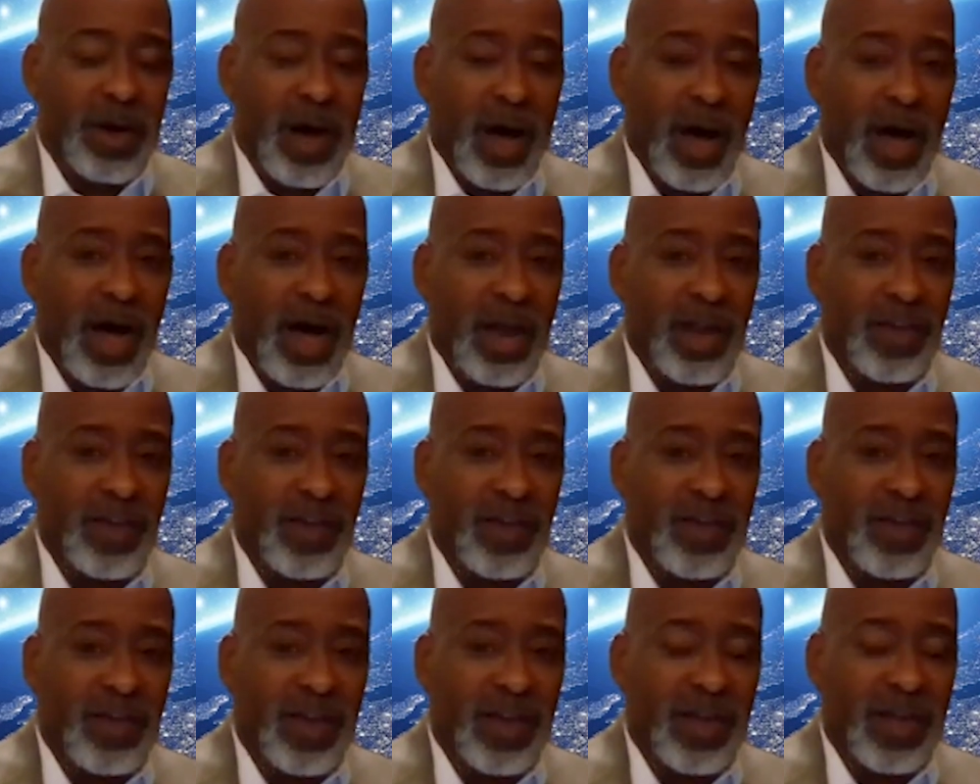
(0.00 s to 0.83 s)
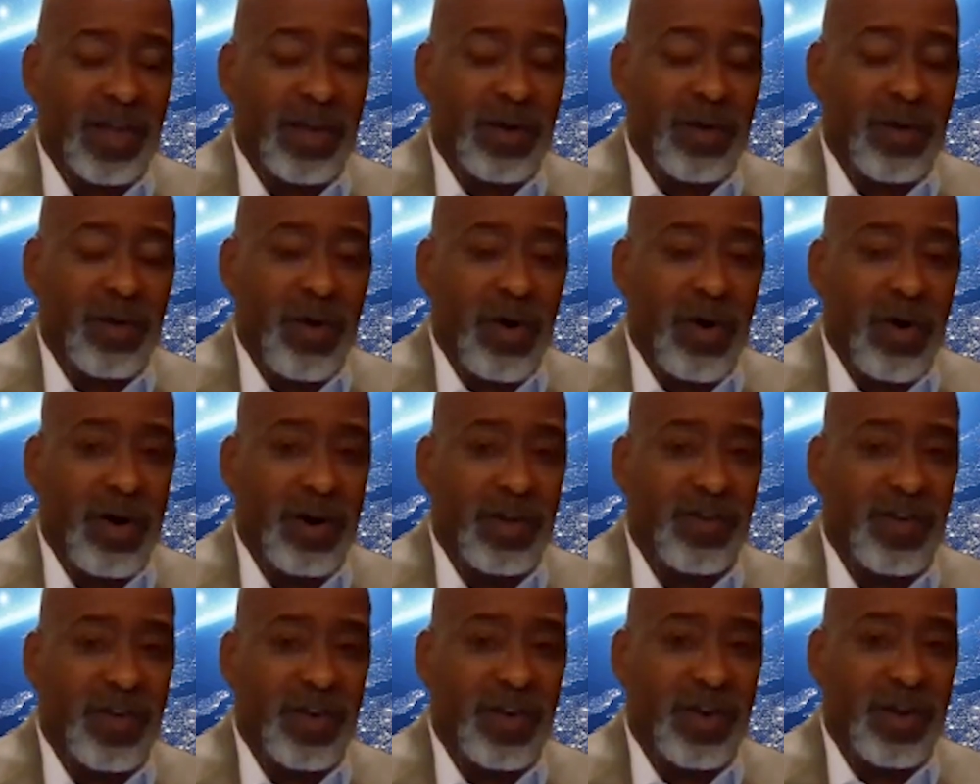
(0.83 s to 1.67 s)
God is
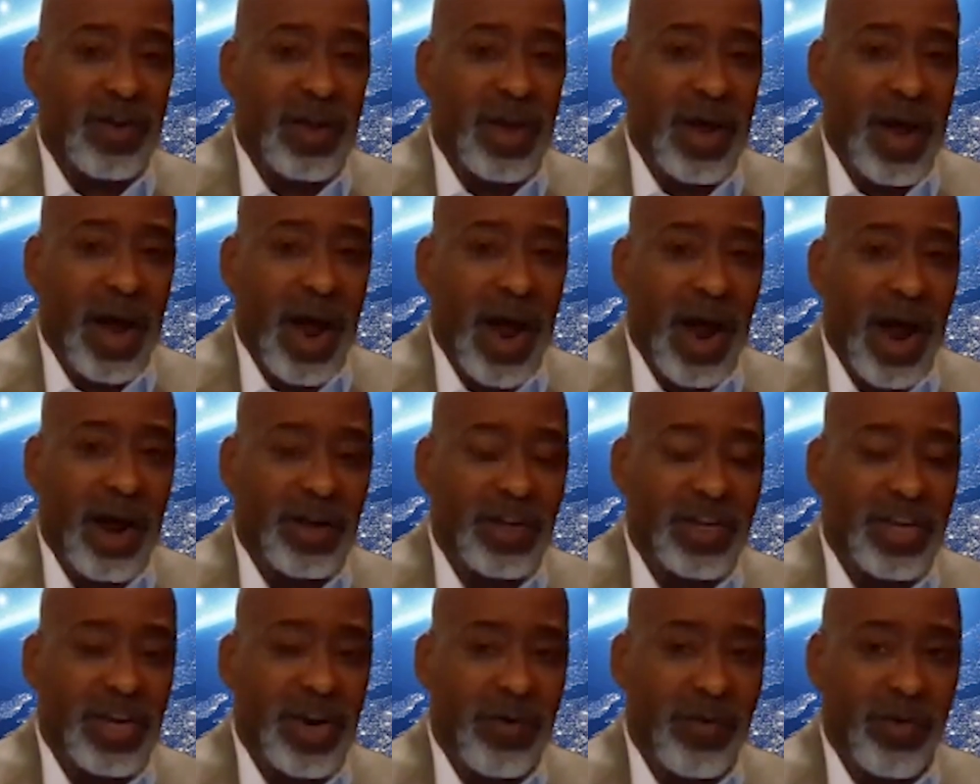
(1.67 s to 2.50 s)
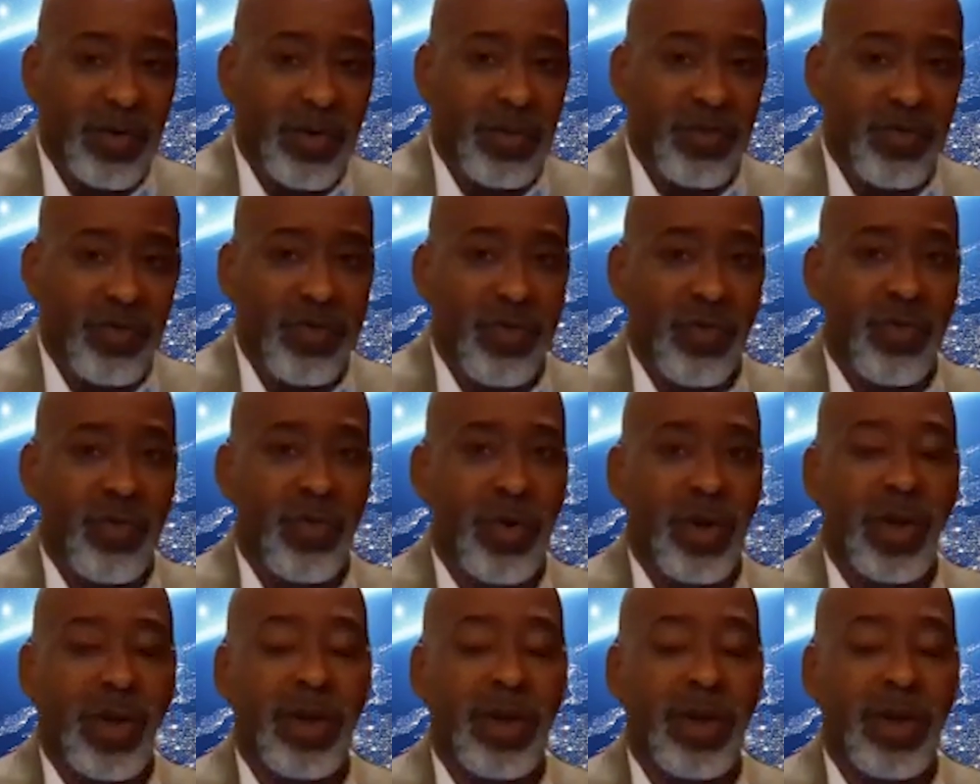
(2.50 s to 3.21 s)
enlarging our territory.